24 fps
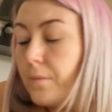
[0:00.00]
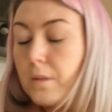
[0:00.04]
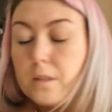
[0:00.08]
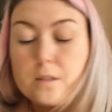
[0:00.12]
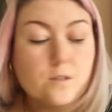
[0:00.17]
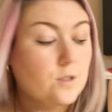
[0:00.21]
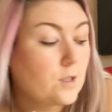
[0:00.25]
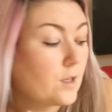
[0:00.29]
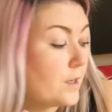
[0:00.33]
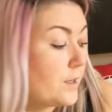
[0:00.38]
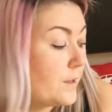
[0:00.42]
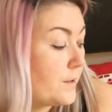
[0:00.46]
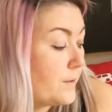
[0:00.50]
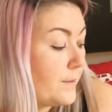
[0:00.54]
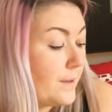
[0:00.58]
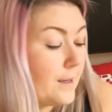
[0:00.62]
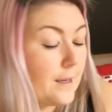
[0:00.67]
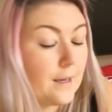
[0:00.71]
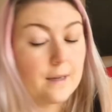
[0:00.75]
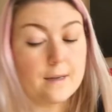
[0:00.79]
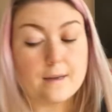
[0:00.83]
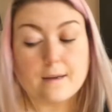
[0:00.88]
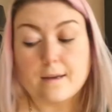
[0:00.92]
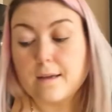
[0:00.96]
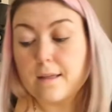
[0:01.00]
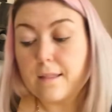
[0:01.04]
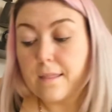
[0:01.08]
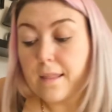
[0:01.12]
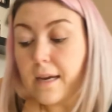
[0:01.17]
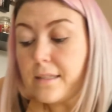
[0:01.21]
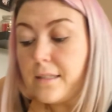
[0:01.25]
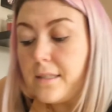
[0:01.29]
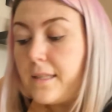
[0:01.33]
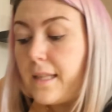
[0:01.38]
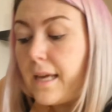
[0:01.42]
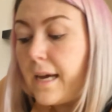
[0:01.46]
So
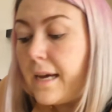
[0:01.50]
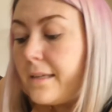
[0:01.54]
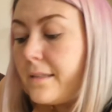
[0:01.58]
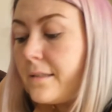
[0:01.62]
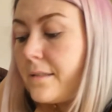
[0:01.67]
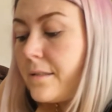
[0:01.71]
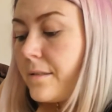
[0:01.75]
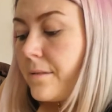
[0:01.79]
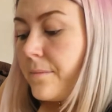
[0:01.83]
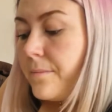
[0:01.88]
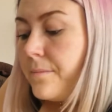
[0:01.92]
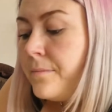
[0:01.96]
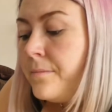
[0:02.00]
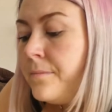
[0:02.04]
that's that.